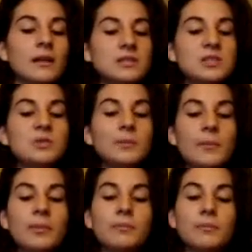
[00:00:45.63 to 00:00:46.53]
and still
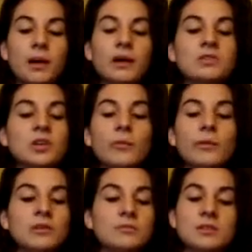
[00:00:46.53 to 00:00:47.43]
remembered among us
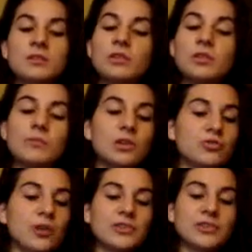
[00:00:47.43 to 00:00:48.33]
owing to his gloomy
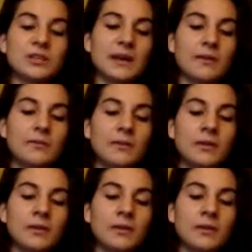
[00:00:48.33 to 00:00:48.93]
and tragic death,